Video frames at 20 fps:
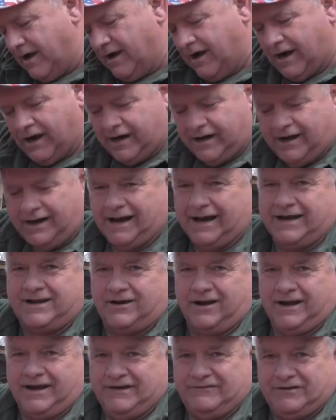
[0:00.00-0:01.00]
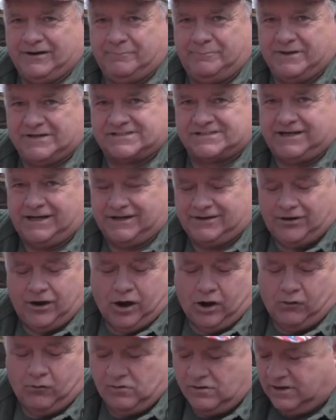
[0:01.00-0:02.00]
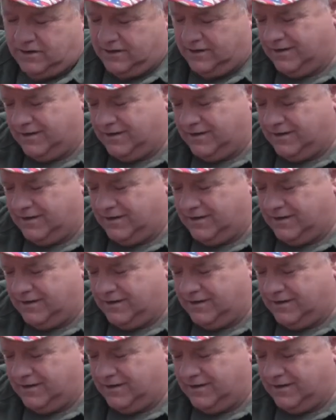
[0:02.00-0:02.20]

I I even a biscuit dough.